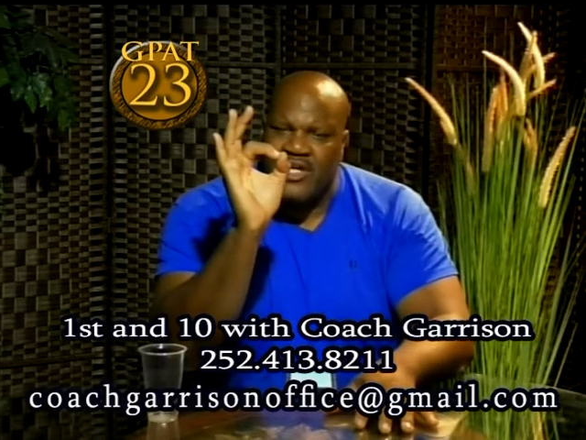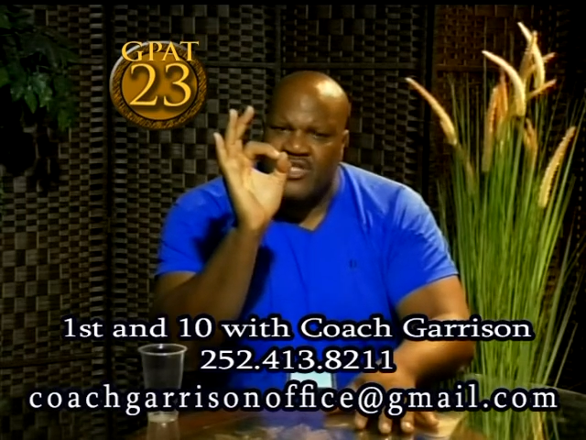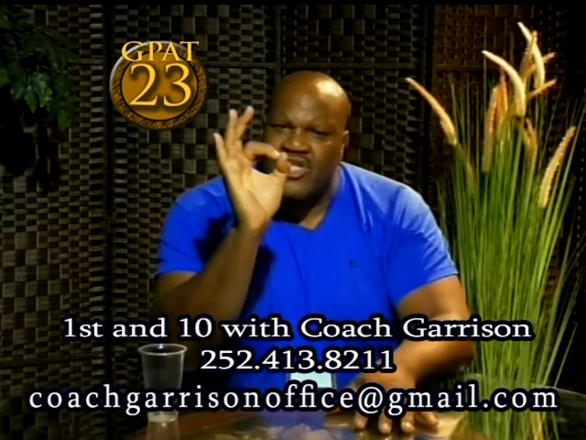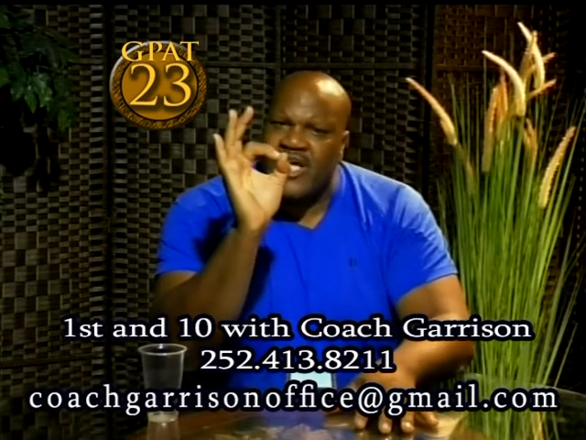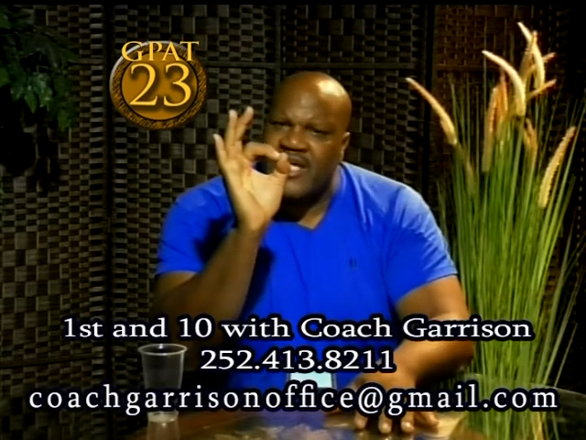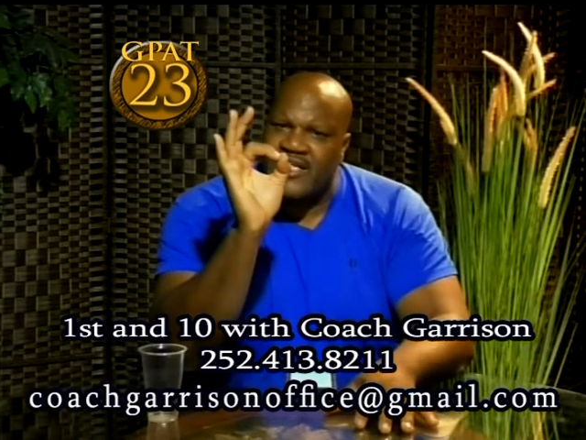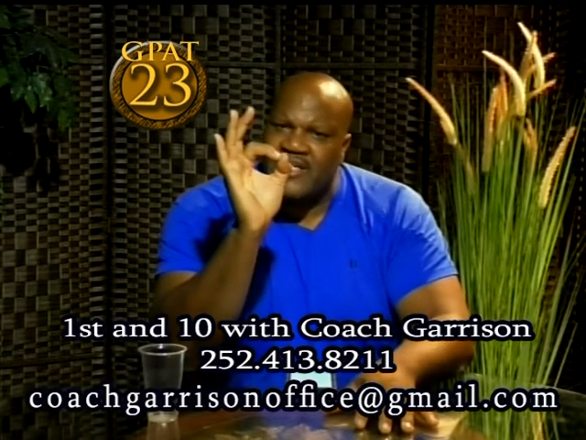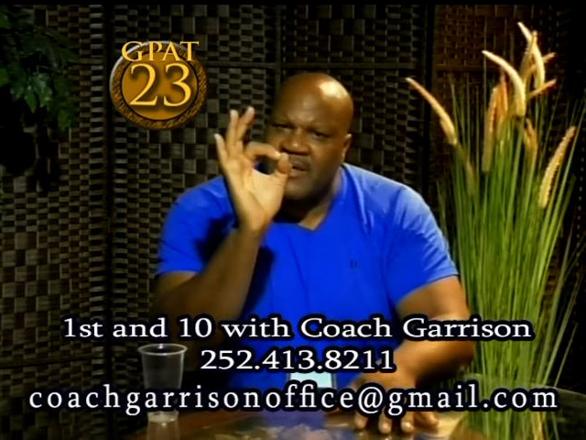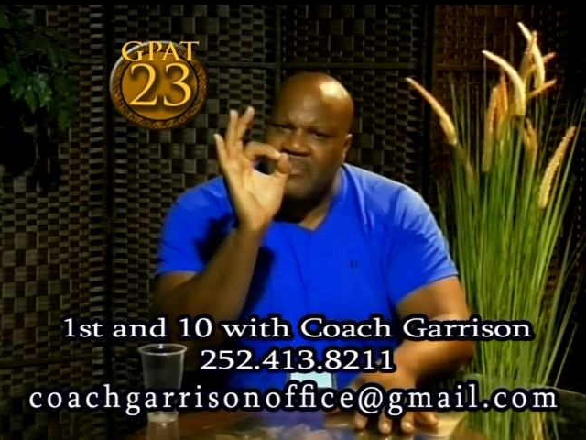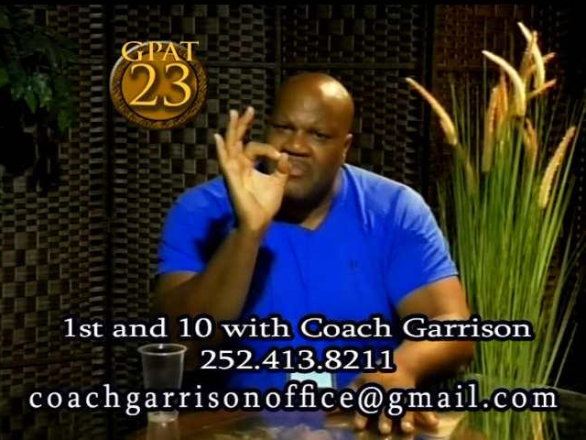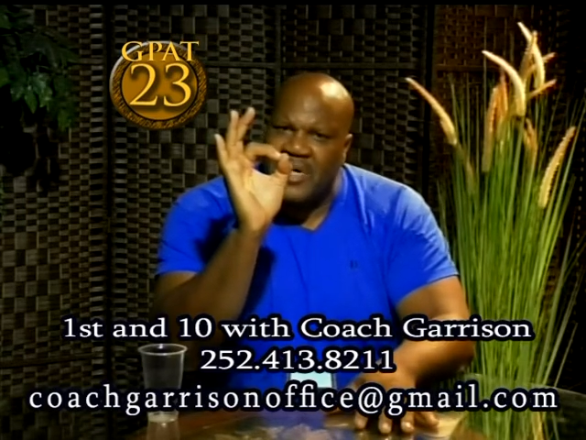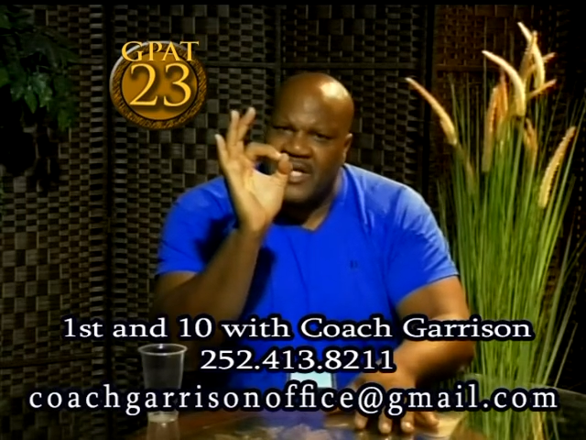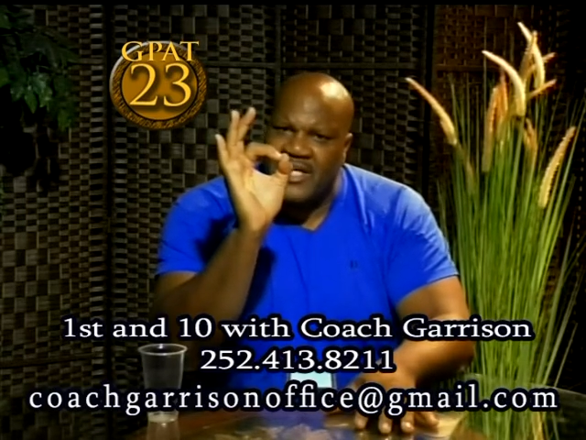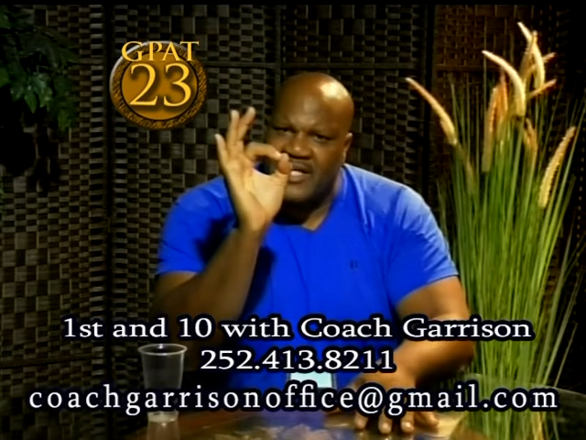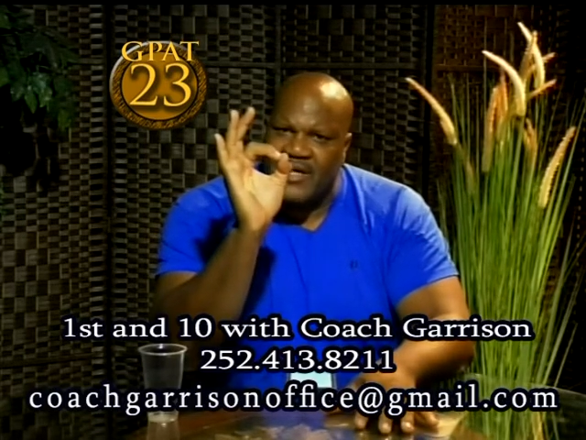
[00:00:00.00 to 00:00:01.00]
look at the
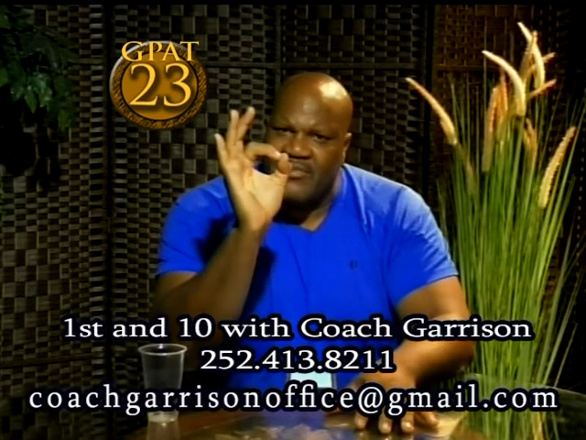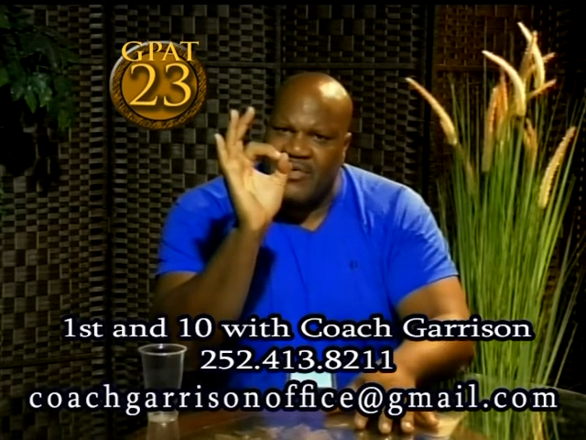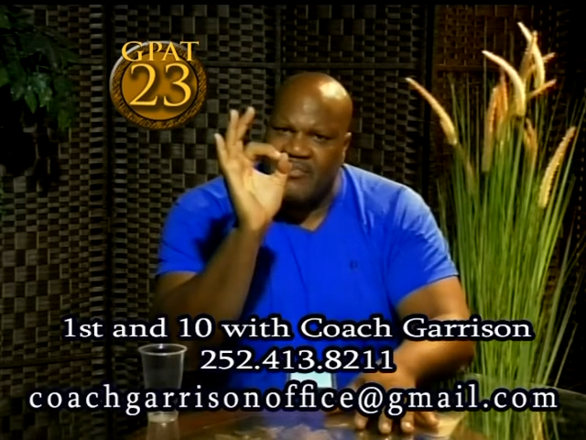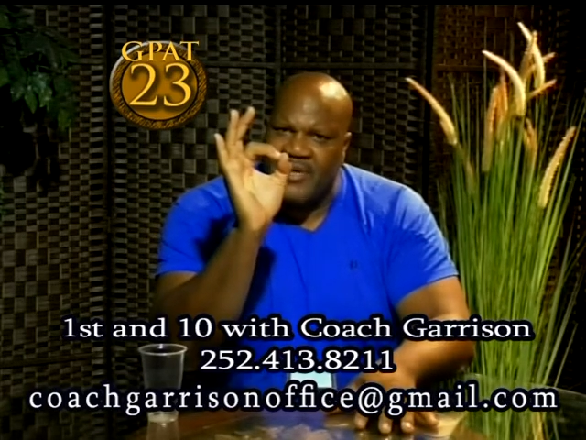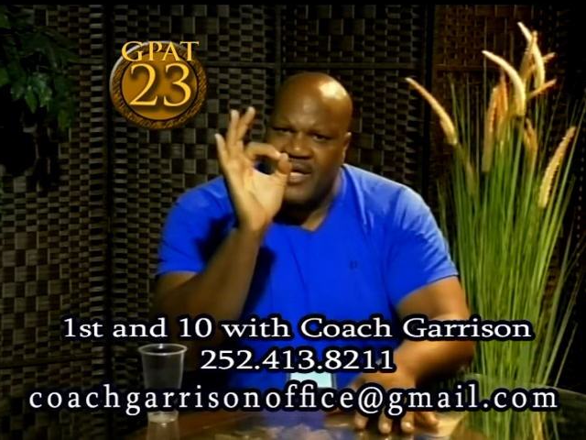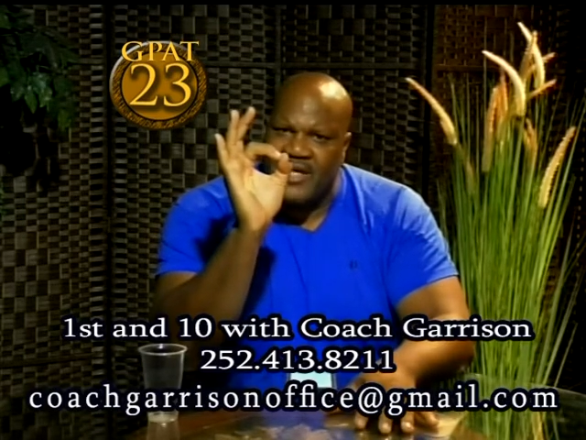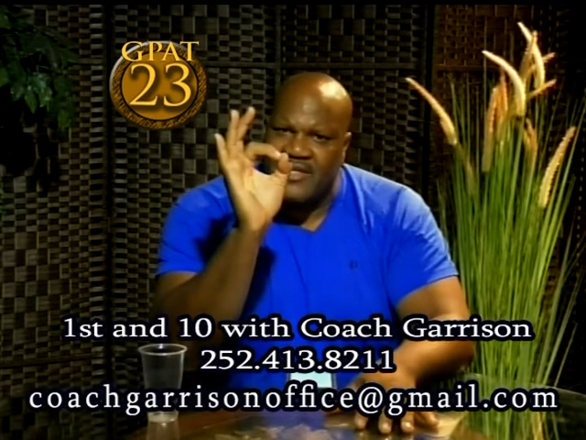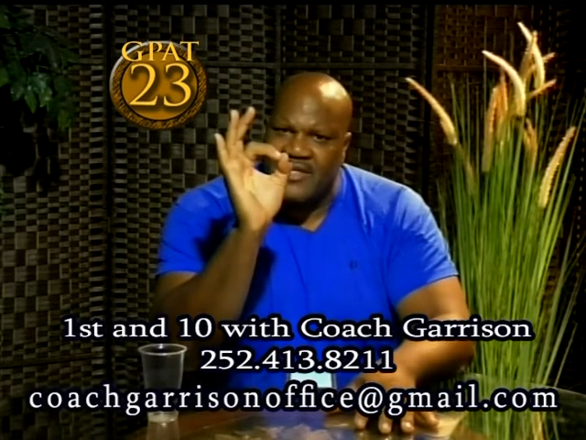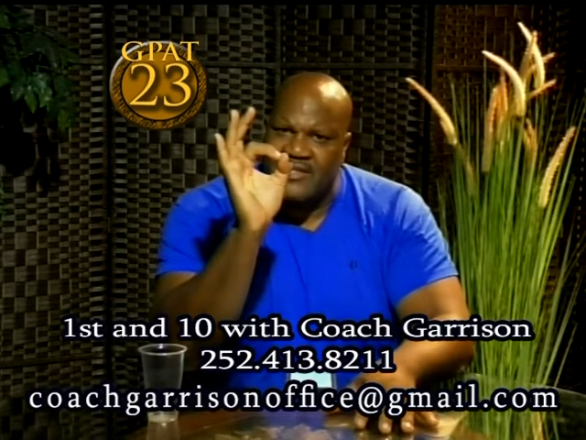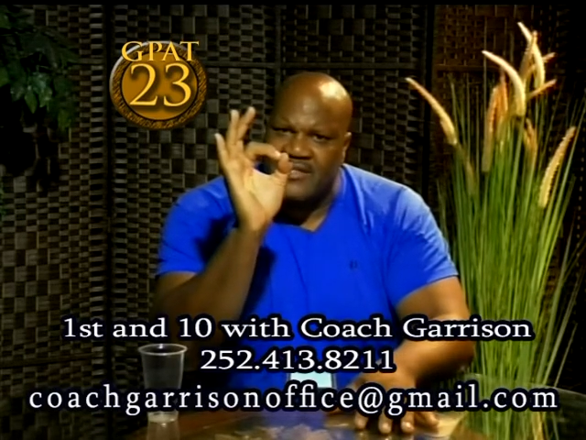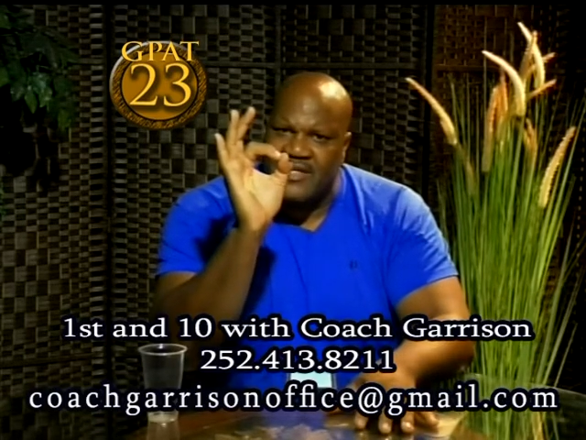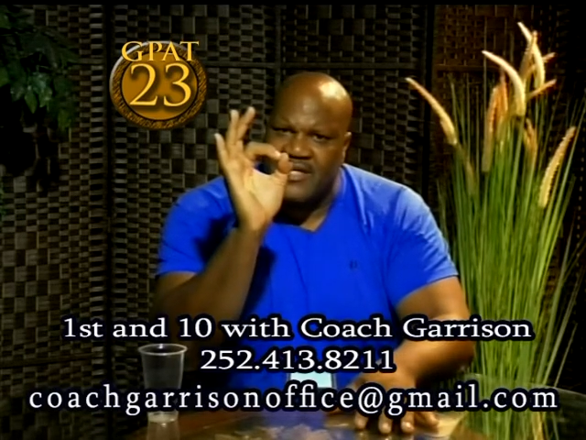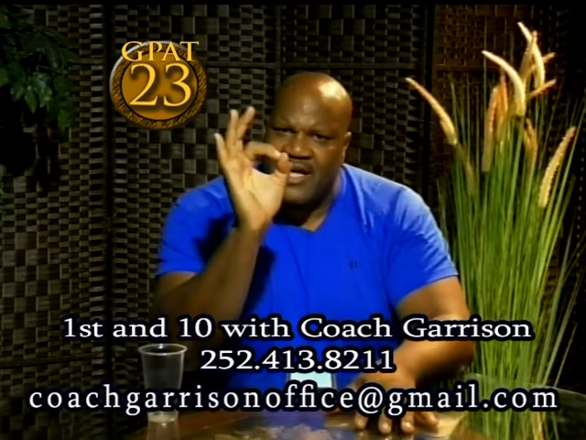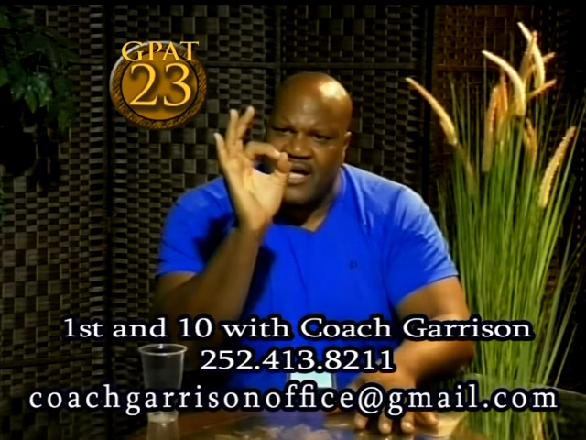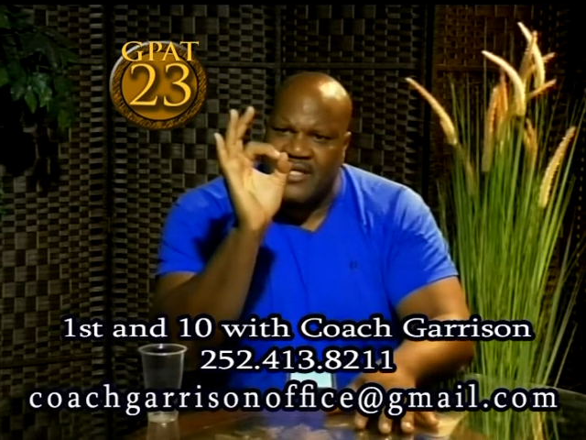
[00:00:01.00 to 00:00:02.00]
money that would be in this
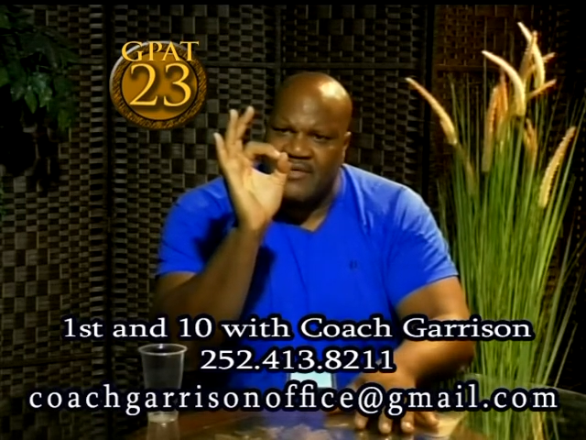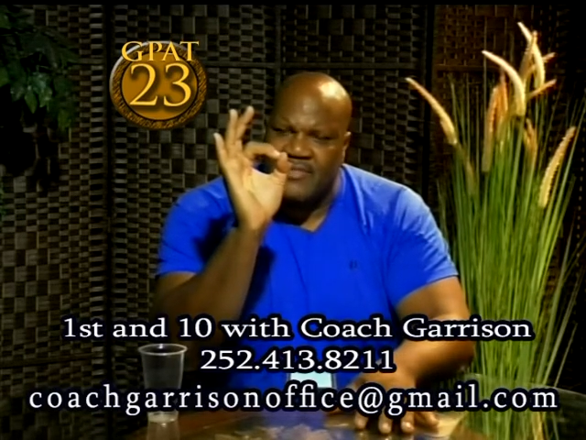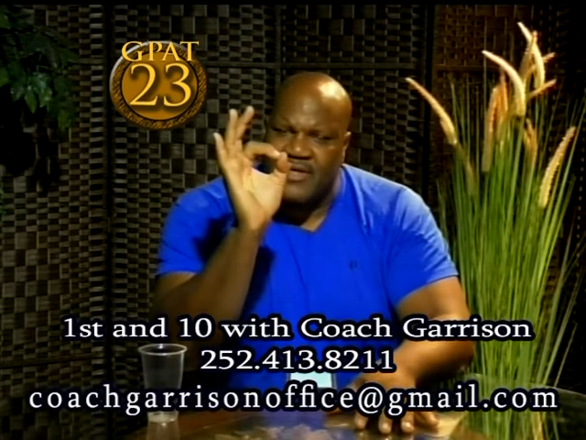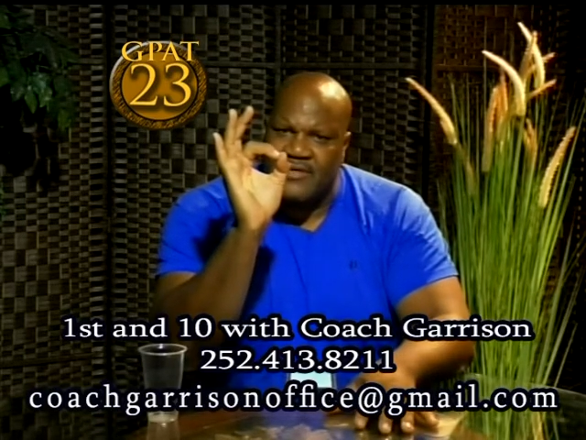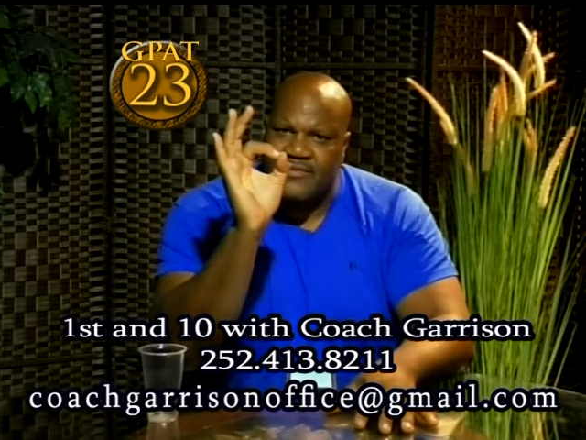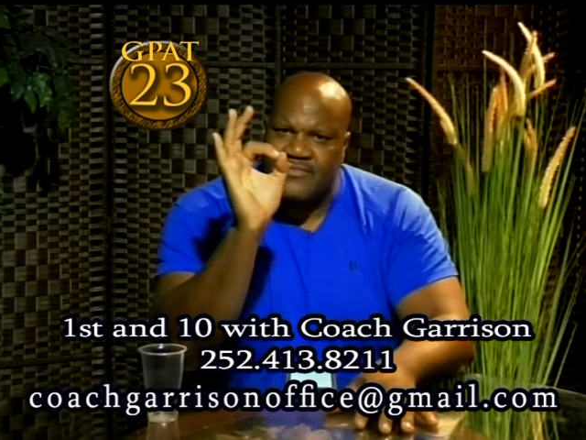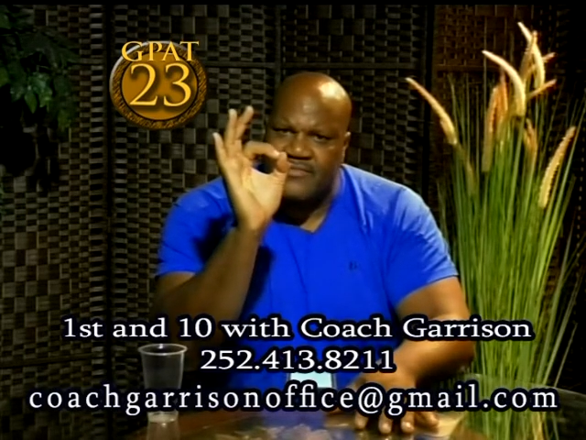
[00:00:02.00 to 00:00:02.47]
economy.